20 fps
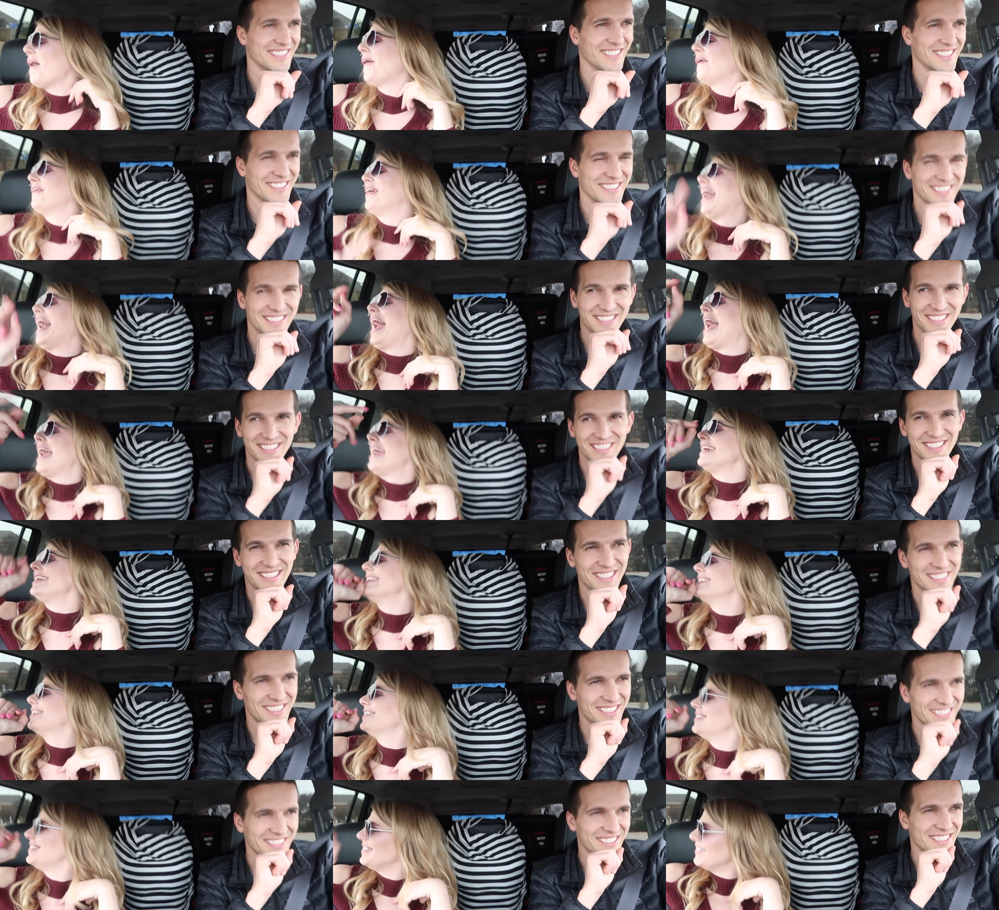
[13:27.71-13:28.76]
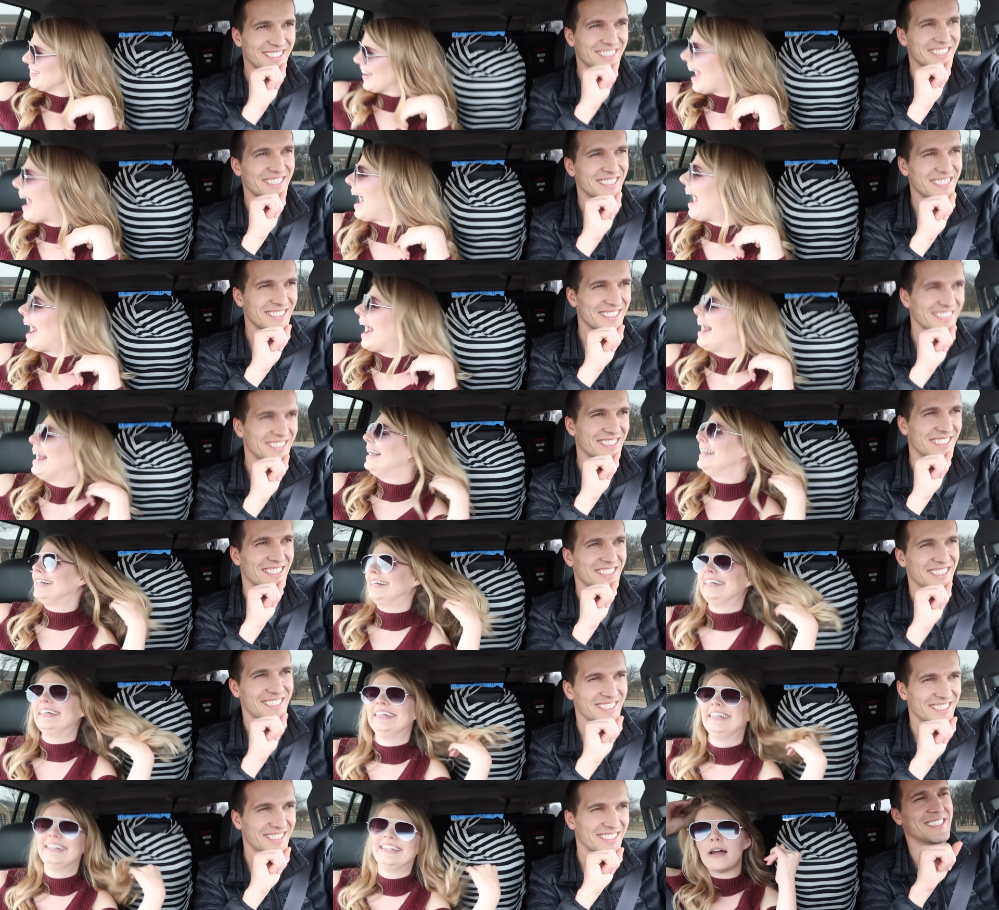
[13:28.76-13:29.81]
Speaker 1: oh hell nah.
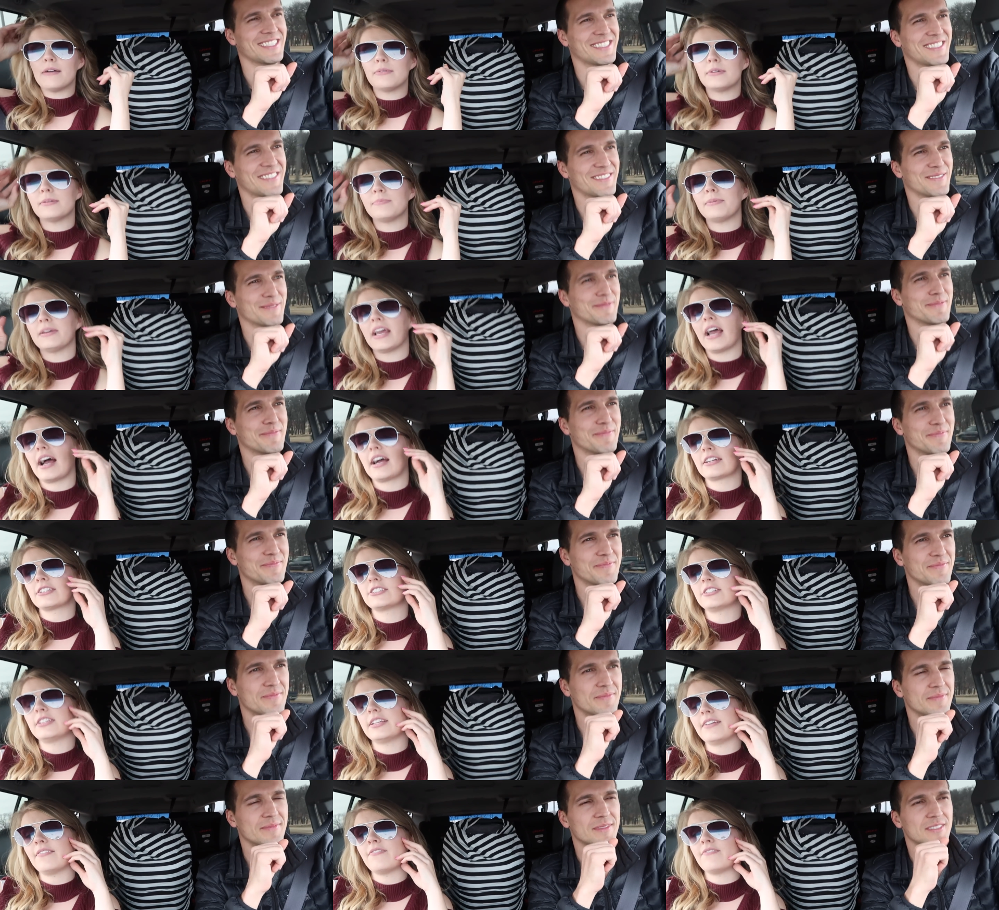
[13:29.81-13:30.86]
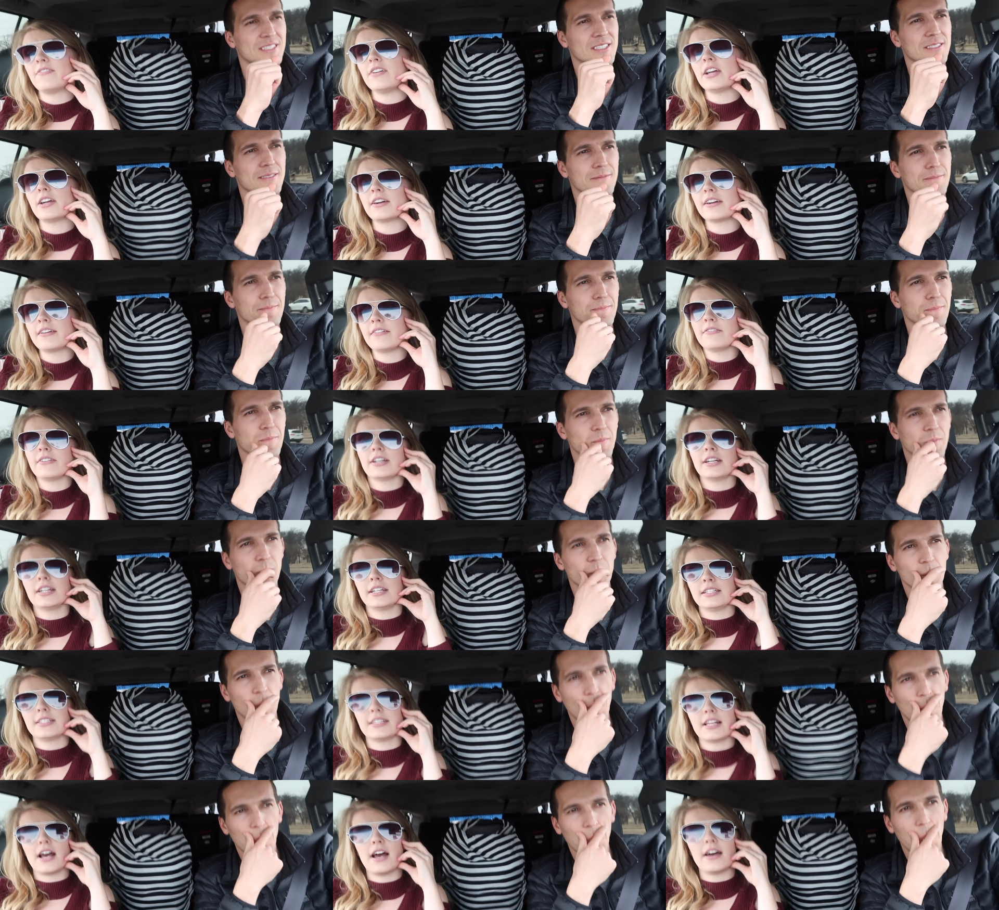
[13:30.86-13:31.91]
I would be actually very,
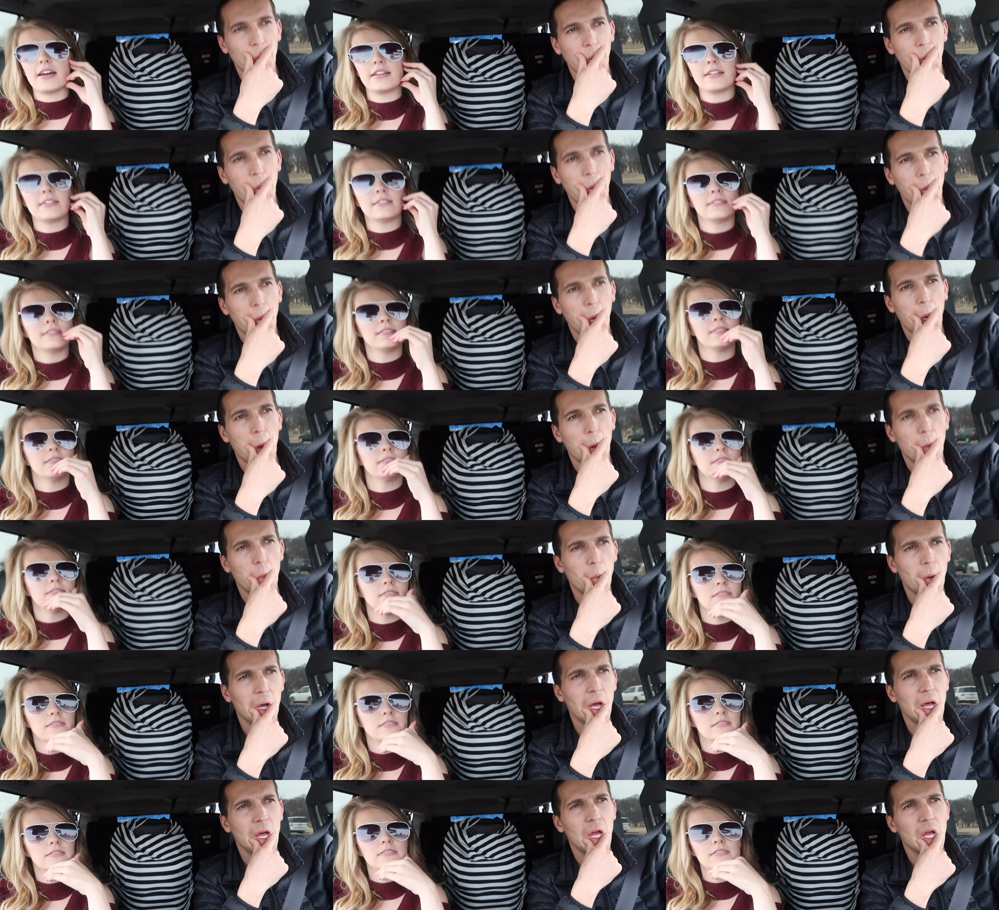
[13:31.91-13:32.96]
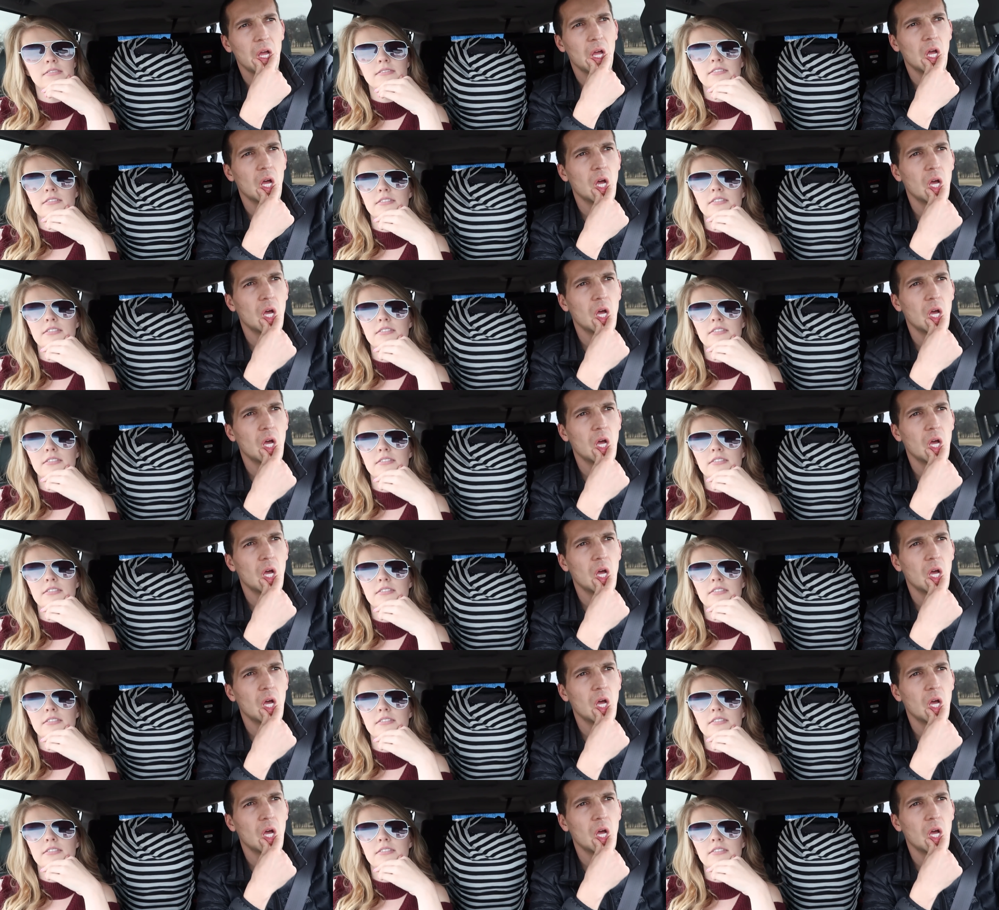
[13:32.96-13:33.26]
very sad. What?